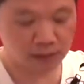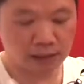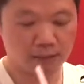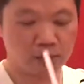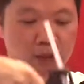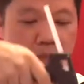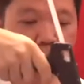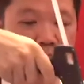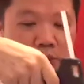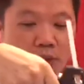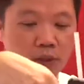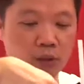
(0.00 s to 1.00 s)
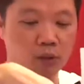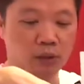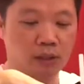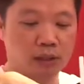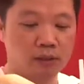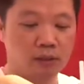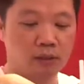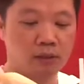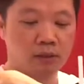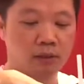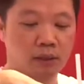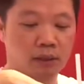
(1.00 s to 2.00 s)
I'm gonna put a glue gun,
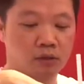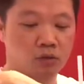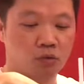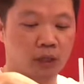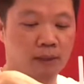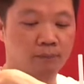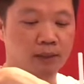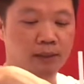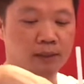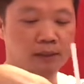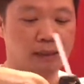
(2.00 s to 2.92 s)
a drop in the